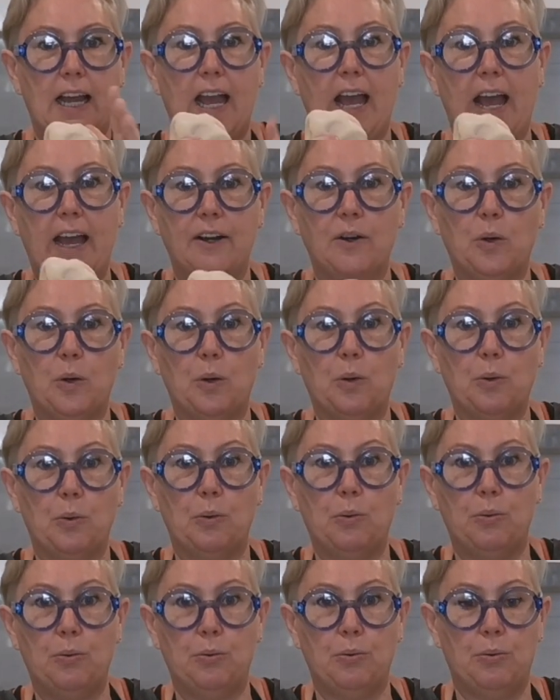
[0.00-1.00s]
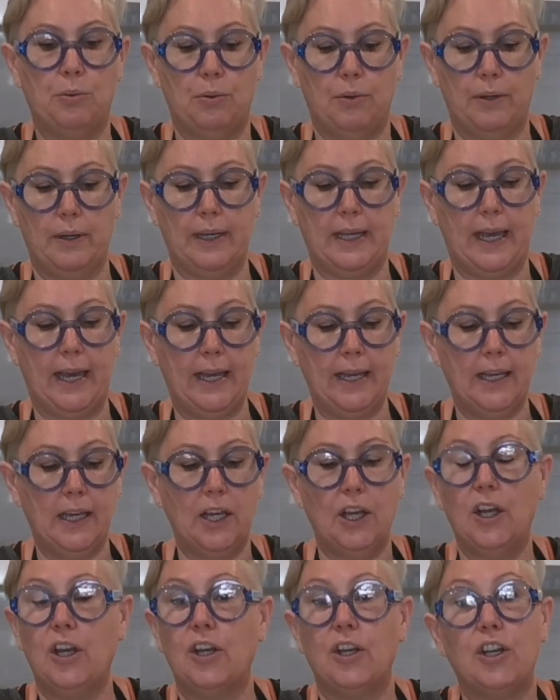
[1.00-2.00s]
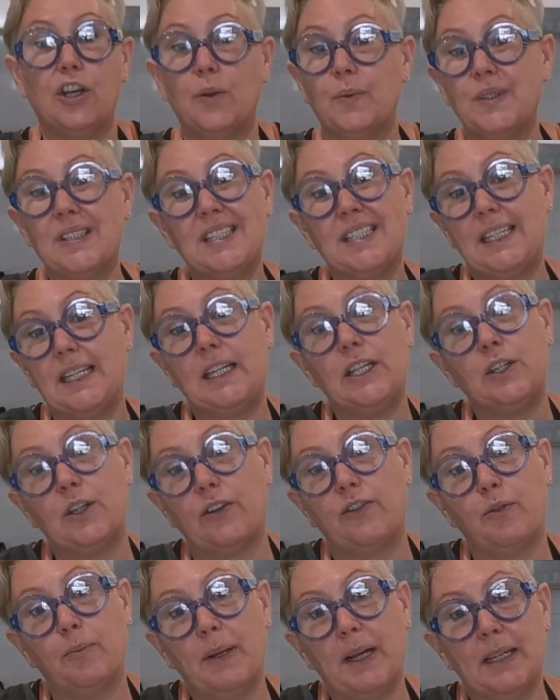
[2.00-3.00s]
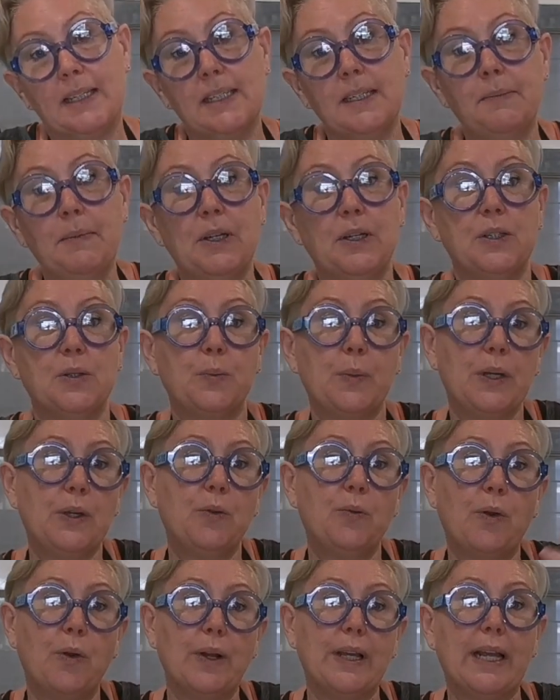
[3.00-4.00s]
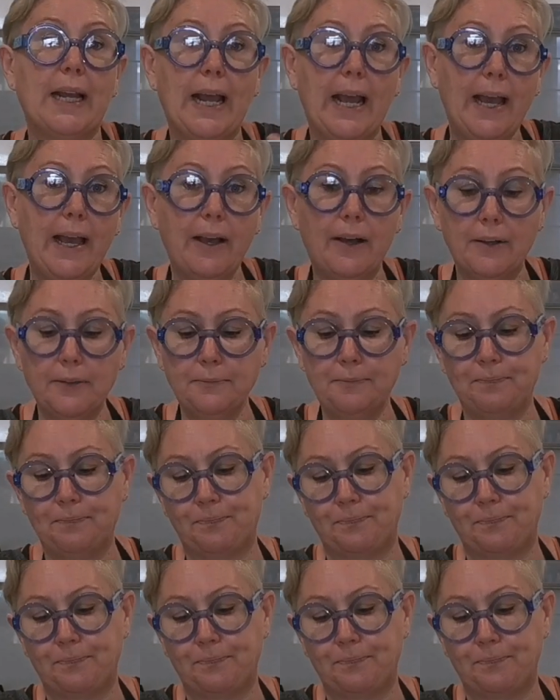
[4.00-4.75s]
at all, okay? You don't want sticky dough for pasta because when you're rolling it out,